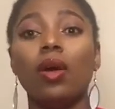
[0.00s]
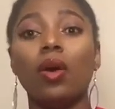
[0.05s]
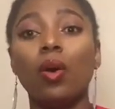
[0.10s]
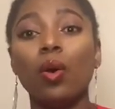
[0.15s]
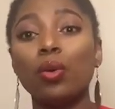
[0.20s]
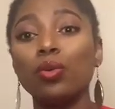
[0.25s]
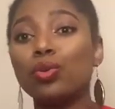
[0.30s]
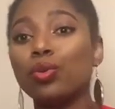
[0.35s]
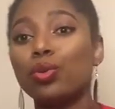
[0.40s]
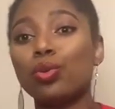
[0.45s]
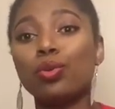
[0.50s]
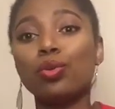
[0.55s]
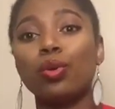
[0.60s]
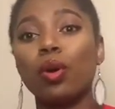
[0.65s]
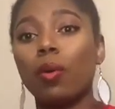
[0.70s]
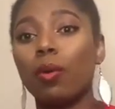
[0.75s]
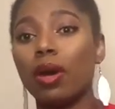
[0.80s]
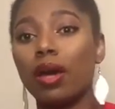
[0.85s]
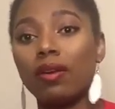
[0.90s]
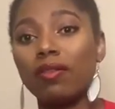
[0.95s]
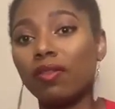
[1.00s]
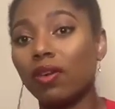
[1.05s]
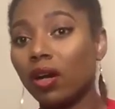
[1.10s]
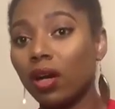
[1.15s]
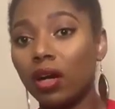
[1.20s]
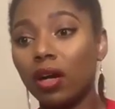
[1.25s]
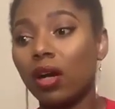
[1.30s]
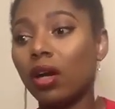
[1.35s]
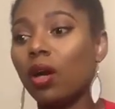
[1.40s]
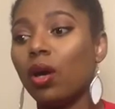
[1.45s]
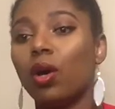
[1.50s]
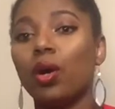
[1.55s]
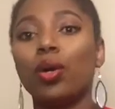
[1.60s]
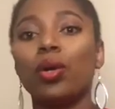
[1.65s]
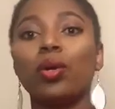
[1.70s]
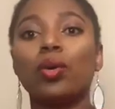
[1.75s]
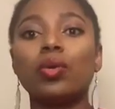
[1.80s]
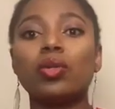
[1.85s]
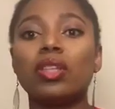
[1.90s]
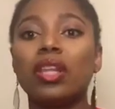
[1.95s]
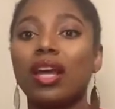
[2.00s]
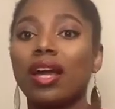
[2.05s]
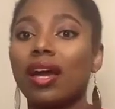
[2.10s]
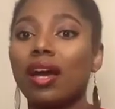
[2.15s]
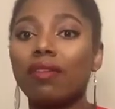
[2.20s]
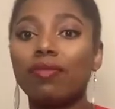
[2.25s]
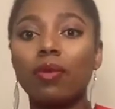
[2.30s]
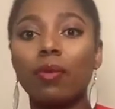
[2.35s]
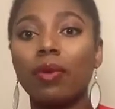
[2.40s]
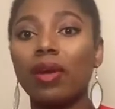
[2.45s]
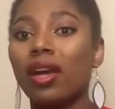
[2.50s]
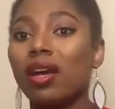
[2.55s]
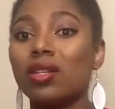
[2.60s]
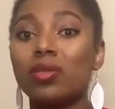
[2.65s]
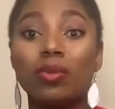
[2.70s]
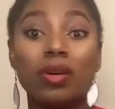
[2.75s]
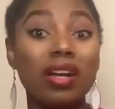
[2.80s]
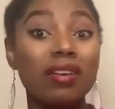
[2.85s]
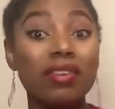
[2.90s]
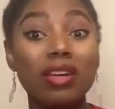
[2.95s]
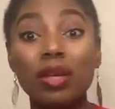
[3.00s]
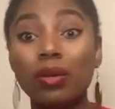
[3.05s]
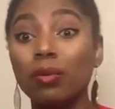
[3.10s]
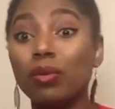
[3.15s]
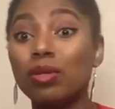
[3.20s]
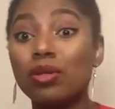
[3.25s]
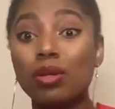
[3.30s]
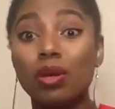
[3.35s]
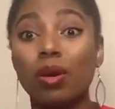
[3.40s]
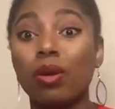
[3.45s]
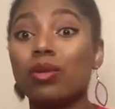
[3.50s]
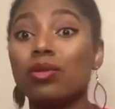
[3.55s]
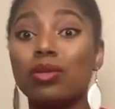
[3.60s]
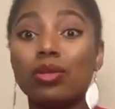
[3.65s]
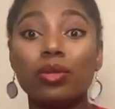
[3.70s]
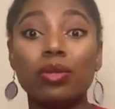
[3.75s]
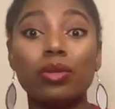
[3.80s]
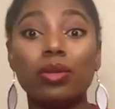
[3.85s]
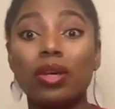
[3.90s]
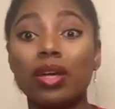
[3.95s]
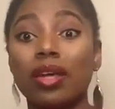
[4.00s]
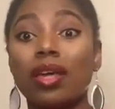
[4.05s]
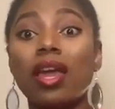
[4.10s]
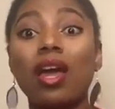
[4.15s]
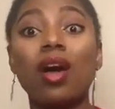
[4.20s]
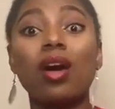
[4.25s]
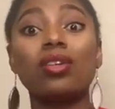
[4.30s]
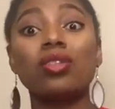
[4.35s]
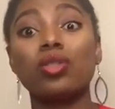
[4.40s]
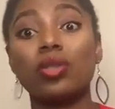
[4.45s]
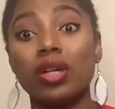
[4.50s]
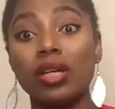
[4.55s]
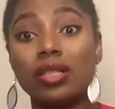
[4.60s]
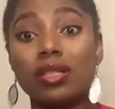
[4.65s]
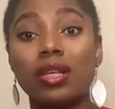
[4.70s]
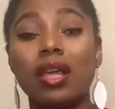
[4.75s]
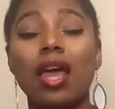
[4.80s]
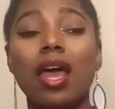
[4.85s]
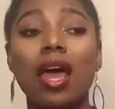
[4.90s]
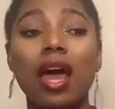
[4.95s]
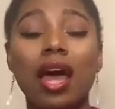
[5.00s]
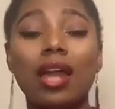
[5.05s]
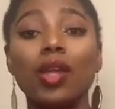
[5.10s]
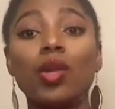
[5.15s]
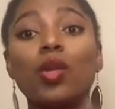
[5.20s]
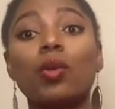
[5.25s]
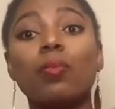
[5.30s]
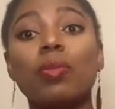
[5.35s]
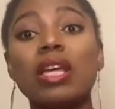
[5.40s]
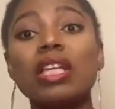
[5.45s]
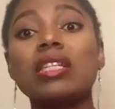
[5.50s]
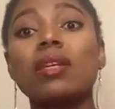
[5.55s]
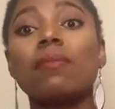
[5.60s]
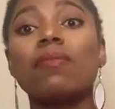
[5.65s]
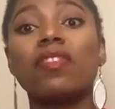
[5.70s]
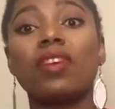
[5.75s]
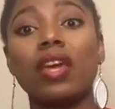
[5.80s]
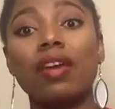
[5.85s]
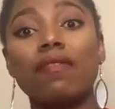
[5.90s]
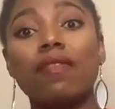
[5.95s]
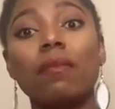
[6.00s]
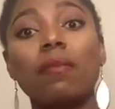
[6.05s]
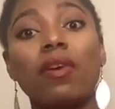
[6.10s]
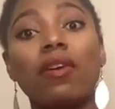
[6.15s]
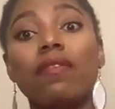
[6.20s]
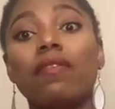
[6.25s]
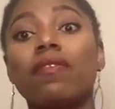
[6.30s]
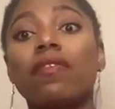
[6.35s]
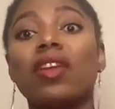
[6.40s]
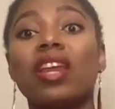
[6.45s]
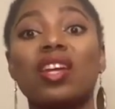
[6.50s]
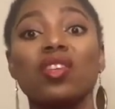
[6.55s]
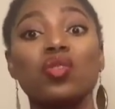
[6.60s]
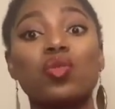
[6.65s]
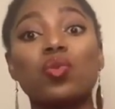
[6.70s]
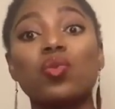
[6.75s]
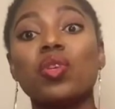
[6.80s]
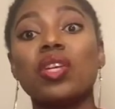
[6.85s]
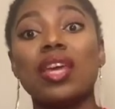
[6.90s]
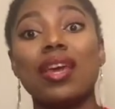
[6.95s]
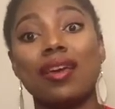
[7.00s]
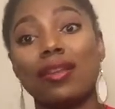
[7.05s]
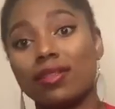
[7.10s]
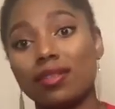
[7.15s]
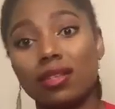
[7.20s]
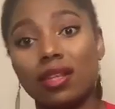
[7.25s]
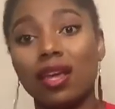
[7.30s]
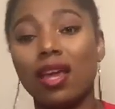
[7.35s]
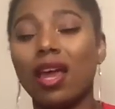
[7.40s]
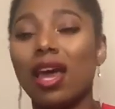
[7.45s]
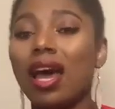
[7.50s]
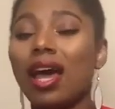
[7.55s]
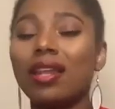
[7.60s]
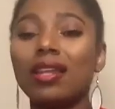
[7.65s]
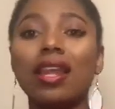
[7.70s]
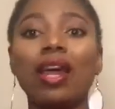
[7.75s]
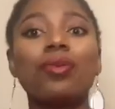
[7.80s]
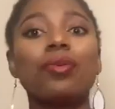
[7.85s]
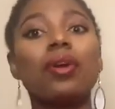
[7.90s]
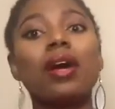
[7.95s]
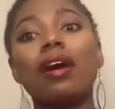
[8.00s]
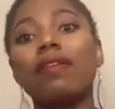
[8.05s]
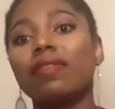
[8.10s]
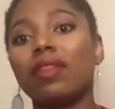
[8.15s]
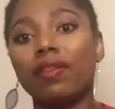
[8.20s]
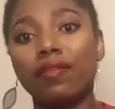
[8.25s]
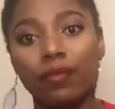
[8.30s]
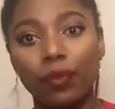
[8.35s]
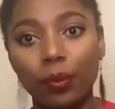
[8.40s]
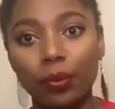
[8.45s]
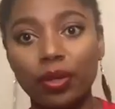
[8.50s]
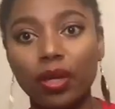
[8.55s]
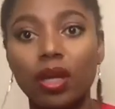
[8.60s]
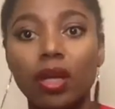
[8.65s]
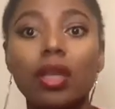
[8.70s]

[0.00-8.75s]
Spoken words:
O2 or whatever, or you go to like a phone house, wherever you want to go to, you can get a contract, and then you pay something every month for like 2 years, and now you have that phone.